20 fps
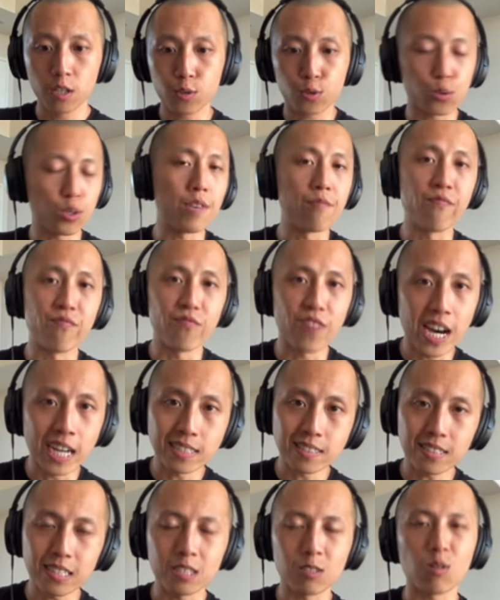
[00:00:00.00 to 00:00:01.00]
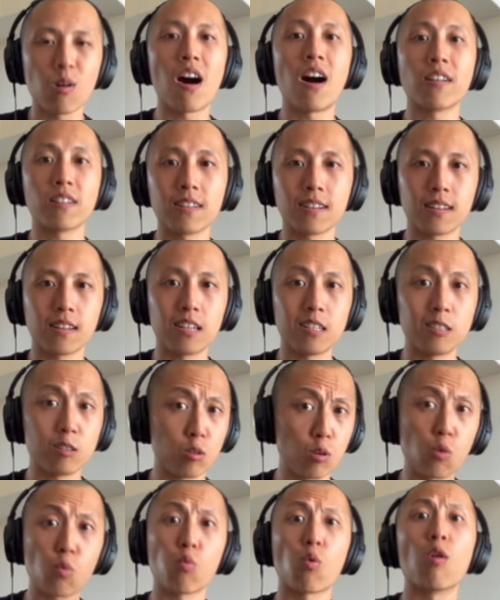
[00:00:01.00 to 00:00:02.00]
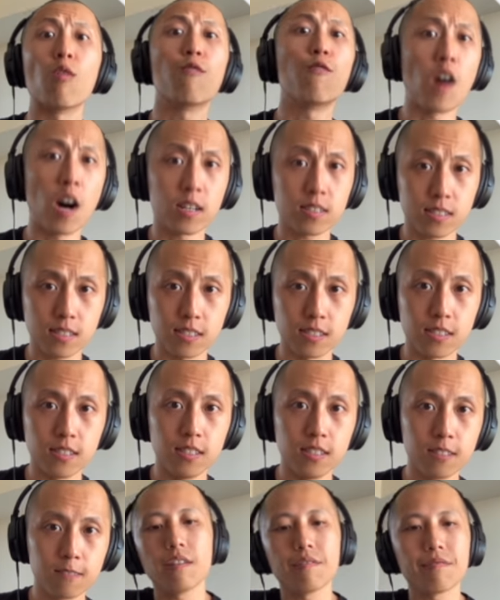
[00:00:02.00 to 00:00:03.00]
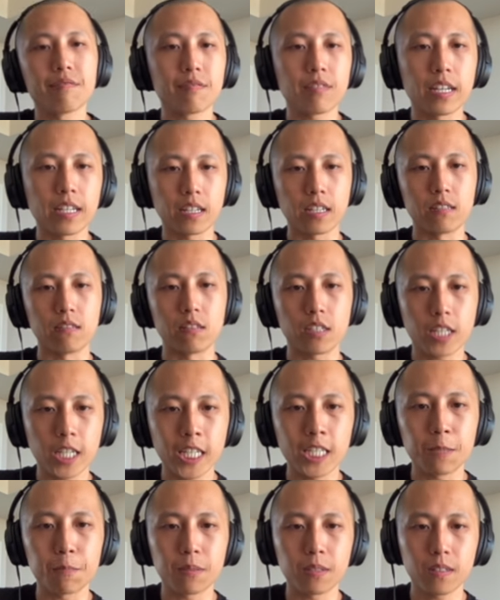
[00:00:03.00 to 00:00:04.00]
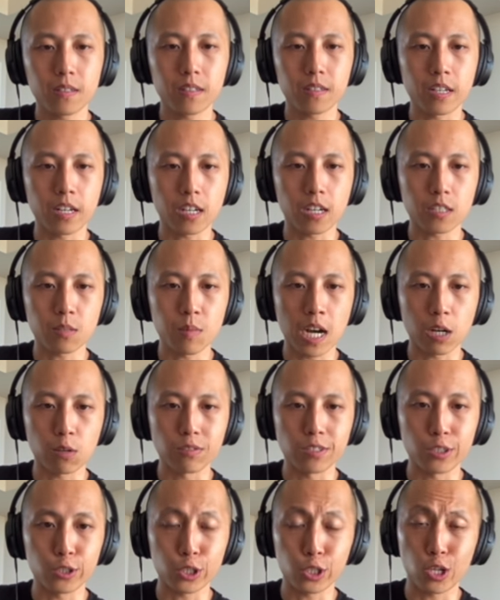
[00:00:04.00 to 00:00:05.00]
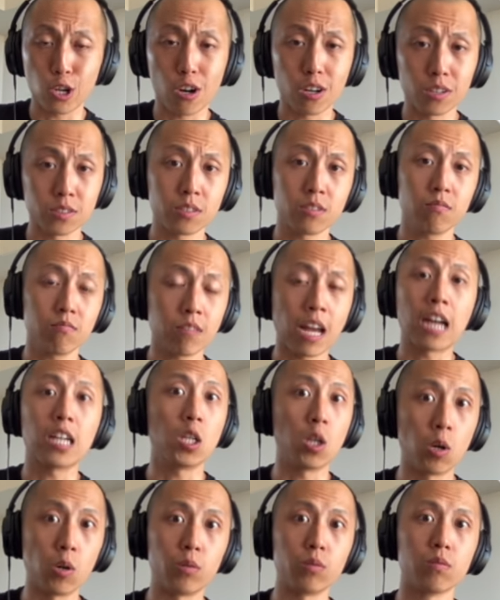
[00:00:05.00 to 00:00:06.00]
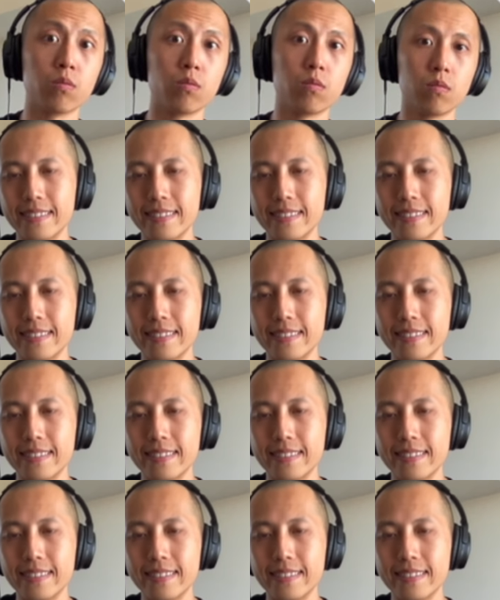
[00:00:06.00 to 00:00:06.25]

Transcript: to invest into other things to grow faster if they can keep their customer acquisition costs that low.